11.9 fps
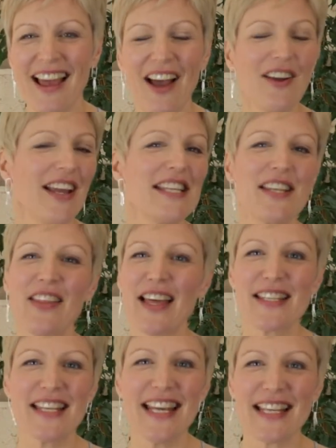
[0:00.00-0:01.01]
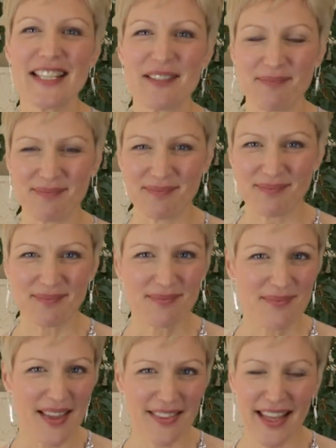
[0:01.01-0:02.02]
Okay, so that's it.
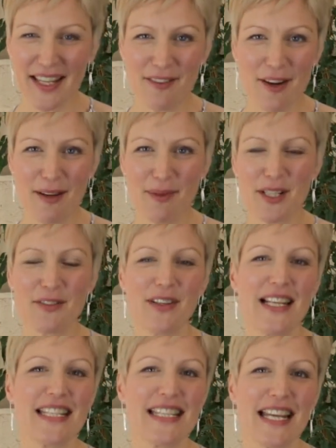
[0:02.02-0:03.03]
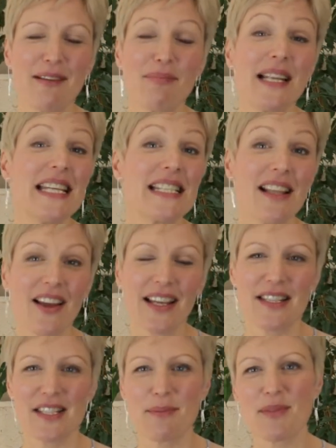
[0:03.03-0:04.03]
Thank you very much for listening. Please like
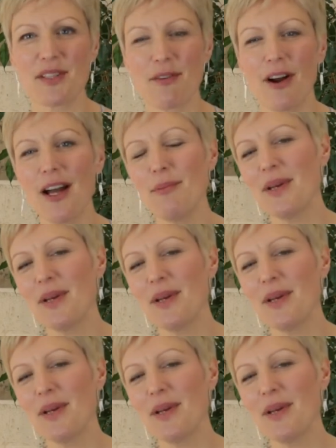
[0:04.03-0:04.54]
and subscribe.